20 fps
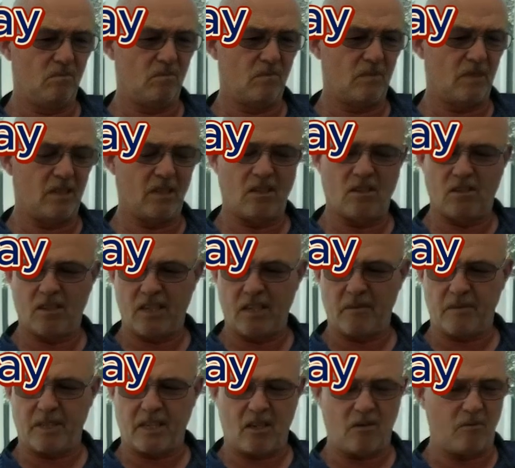Yeah, look, there
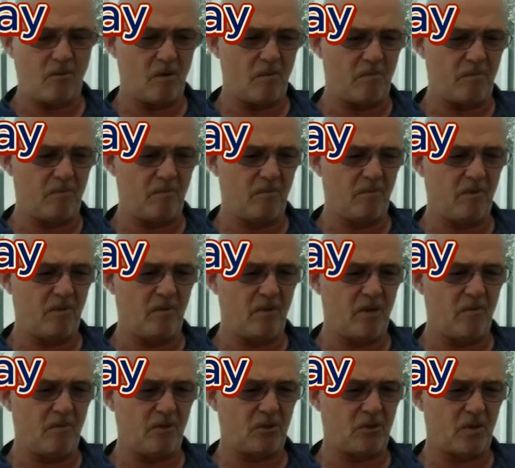we go. We're
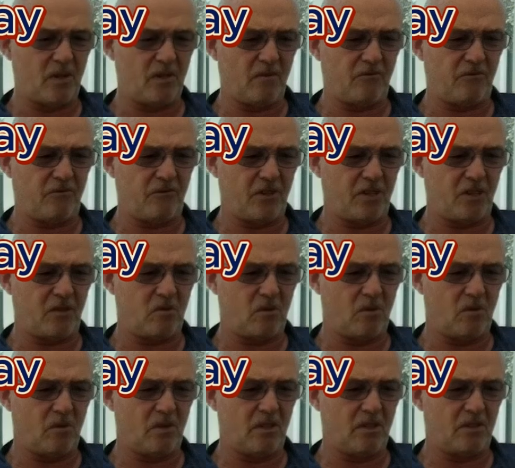in between
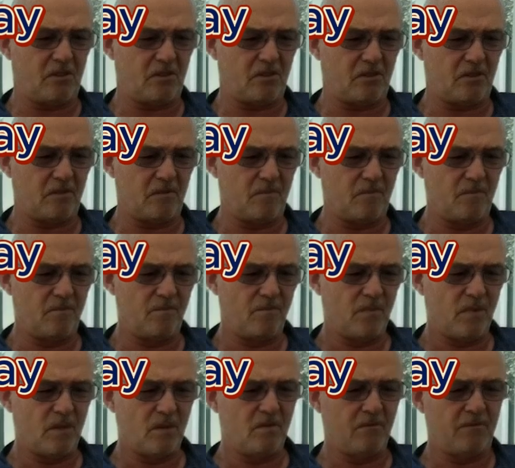3/4
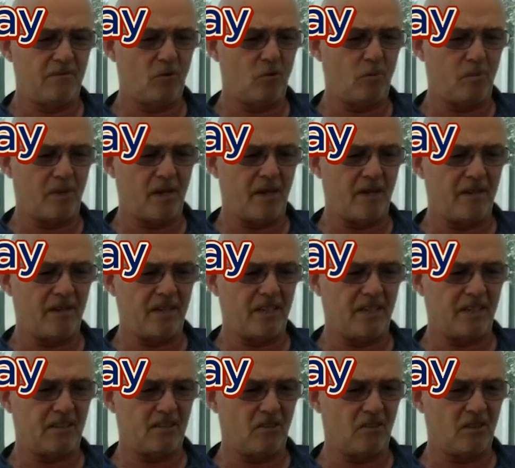and full power
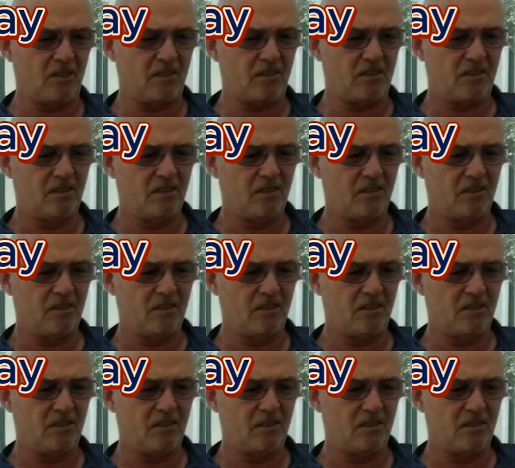now, guys.